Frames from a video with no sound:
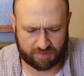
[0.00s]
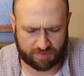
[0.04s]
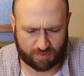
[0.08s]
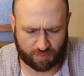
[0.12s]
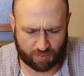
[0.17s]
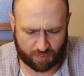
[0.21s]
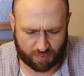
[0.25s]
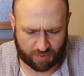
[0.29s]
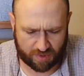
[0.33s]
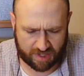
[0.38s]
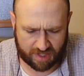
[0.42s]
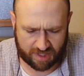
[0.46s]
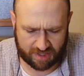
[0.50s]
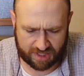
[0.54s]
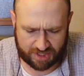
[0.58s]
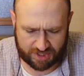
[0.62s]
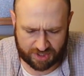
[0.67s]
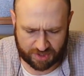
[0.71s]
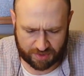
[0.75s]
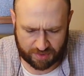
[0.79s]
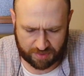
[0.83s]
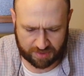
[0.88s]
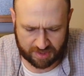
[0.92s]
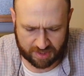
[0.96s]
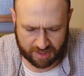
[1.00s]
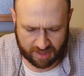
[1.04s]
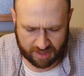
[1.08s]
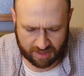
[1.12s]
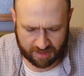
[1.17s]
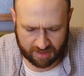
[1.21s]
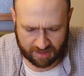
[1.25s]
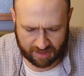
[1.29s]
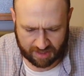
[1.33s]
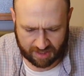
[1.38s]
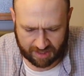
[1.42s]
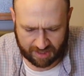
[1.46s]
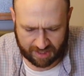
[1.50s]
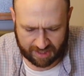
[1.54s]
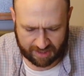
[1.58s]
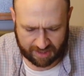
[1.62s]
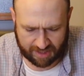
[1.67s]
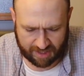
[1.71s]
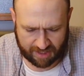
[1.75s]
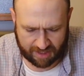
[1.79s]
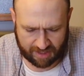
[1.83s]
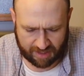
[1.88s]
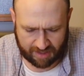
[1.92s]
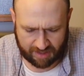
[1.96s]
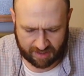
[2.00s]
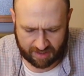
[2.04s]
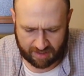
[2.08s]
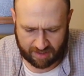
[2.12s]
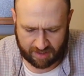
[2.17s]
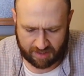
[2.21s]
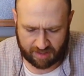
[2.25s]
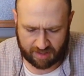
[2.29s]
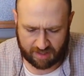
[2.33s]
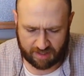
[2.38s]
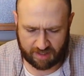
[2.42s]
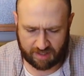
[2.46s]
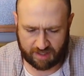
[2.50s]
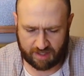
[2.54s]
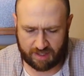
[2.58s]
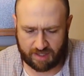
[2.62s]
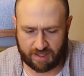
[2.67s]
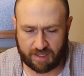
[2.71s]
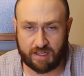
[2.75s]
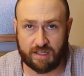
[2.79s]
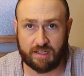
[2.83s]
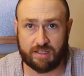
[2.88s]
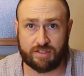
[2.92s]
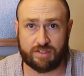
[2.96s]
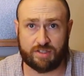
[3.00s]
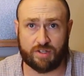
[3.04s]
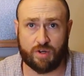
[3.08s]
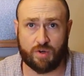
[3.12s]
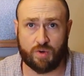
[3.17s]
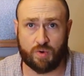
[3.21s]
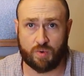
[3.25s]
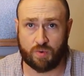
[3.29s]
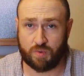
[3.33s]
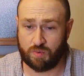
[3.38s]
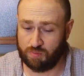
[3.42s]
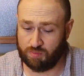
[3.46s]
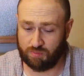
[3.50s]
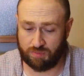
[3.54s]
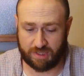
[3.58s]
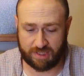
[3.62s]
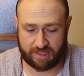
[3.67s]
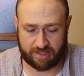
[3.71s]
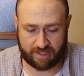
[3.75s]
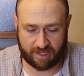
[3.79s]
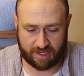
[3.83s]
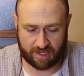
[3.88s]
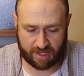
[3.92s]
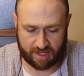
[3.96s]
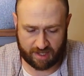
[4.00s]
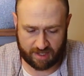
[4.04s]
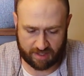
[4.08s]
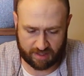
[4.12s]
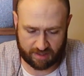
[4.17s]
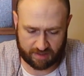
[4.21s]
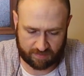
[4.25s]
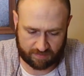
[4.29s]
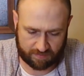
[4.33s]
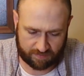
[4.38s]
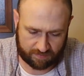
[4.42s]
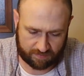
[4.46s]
Really juicy. I like that. So let's dig in.